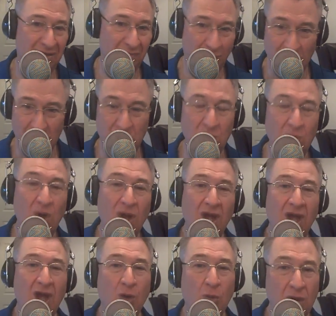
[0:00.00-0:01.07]
Once
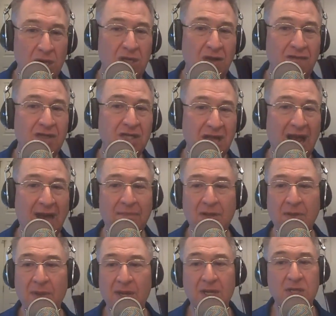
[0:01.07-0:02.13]
you've stopped
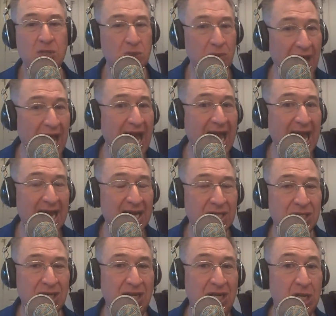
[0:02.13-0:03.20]
him in his
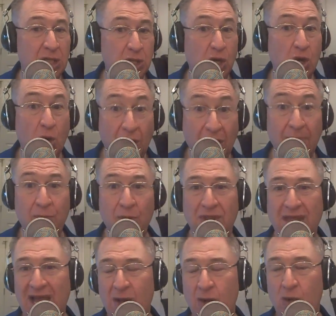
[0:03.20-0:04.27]
tracks and he doesn't go up with
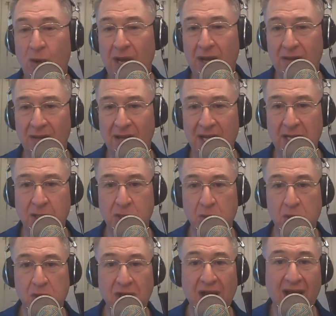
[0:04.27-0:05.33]
that quick laser
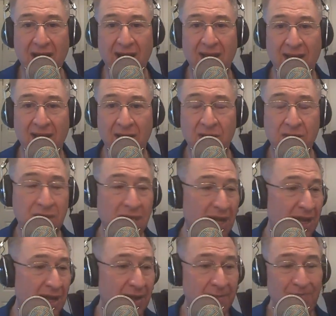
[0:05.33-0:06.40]
shot of his,
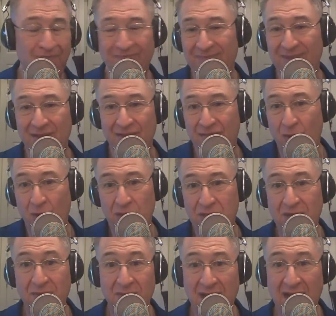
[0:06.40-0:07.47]
force
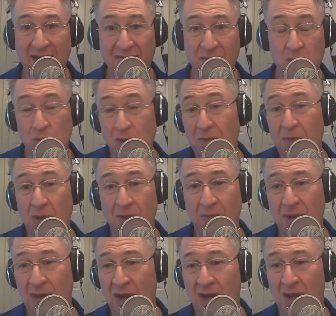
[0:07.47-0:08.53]
him to have to dribble the
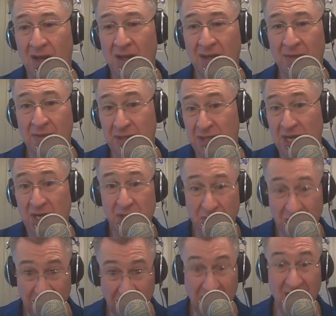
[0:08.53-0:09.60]
ball, the
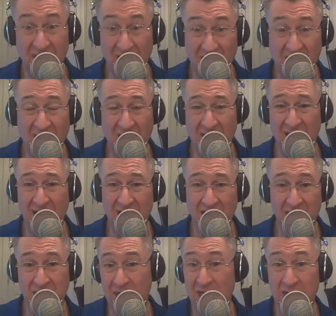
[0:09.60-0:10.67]
possession's gone
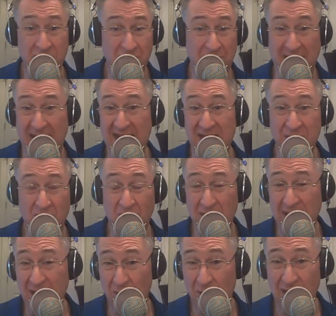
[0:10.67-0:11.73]
because he doesn't pass all
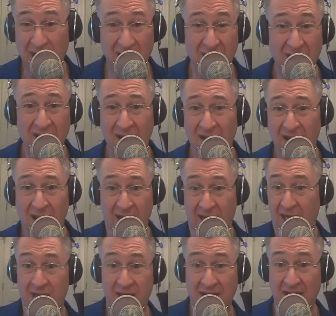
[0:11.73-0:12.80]
that well and he
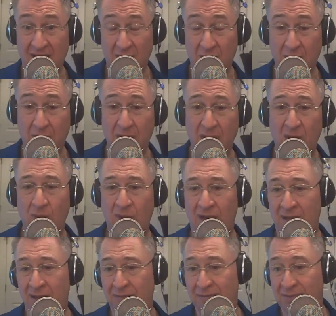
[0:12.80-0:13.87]
doesn't handle the ball
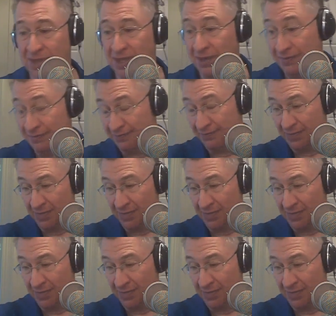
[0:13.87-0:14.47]
well. So,